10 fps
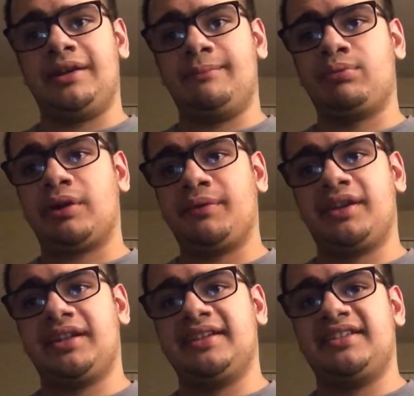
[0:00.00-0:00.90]
I'm
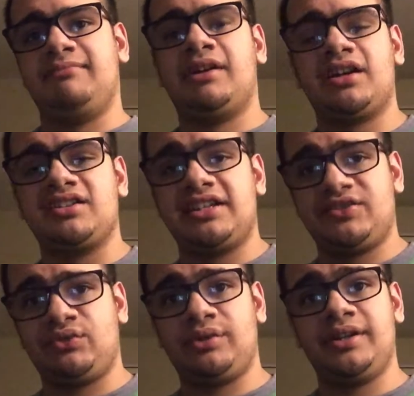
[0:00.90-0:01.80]
probably gonna get
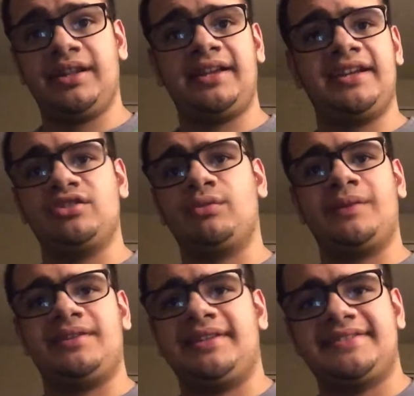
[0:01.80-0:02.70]
demonetized for it, and I
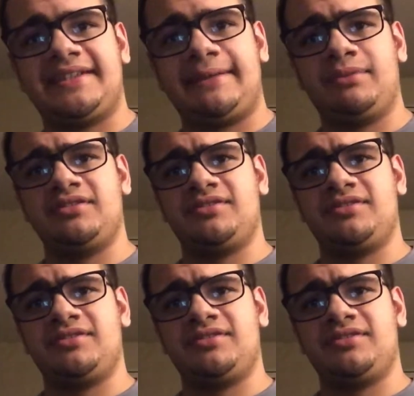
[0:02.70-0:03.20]
don't want that to happen.